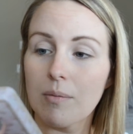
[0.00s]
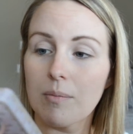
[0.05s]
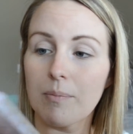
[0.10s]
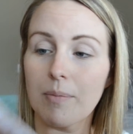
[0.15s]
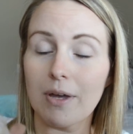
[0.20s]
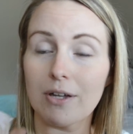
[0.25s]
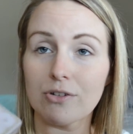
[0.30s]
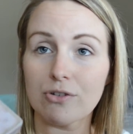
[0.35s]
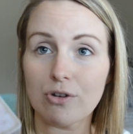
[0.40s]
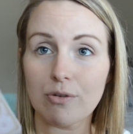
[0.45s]

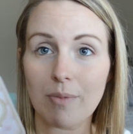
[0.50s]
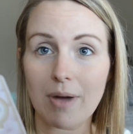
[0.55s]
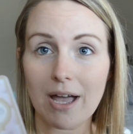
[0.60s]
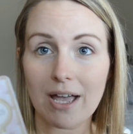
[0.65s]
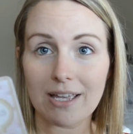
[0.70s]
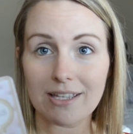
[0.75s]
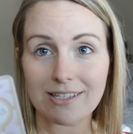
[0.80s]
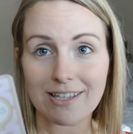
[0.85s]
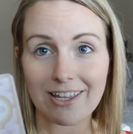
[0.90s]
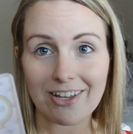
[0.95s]
Bedroom
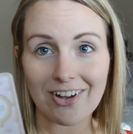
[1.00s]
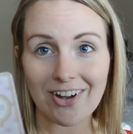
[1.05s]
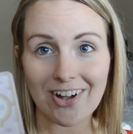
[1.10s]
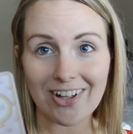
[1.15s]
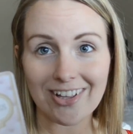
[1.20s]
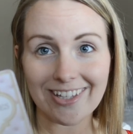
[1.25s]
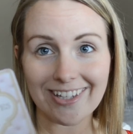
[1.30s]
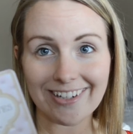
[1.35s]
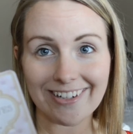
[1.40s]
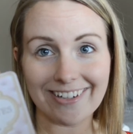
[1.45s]
Eyes, I call
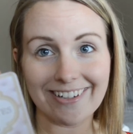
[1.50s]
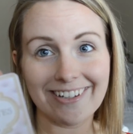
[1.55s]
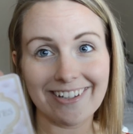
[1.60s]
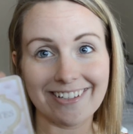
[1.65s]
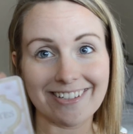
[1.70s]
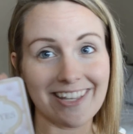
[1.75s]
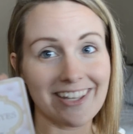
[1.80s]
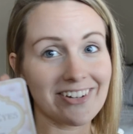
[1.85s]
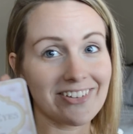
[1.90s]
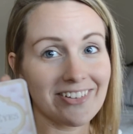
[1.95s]
it, because
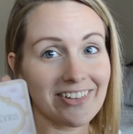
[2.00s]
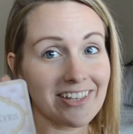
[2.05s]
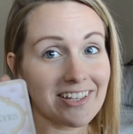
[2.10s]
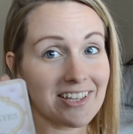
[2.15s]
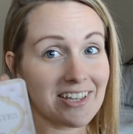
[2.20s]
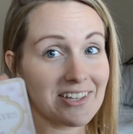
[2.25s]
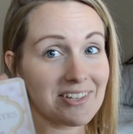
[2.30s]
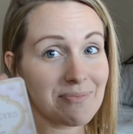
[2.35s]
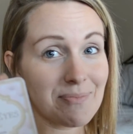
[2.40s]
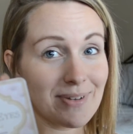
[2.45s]
I don't like
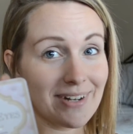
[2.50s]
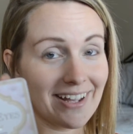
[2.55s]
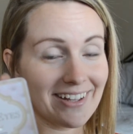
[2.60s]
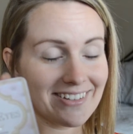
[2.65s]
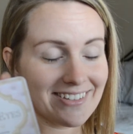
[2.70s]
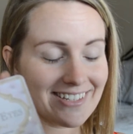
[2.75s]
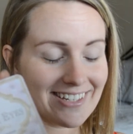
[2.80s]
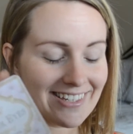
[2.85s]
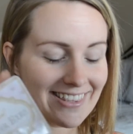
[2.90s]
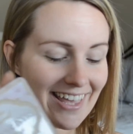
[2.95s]

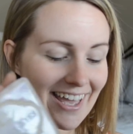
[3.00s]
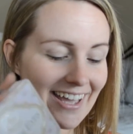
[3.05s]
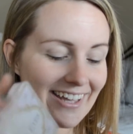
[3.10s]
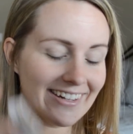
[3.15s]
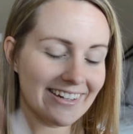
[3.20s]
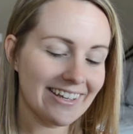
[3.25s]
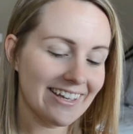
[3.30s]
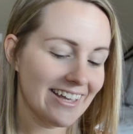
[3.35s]
pronouncing that.